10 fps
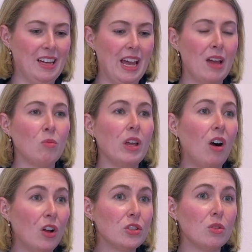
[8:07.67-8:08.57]
And we
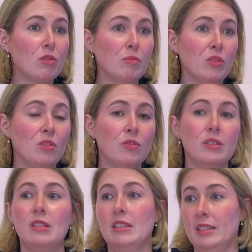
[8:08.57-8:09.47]
also remove
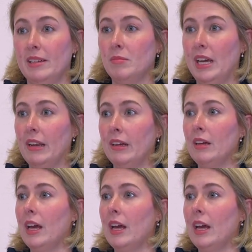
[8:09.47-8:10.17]
CSAM data,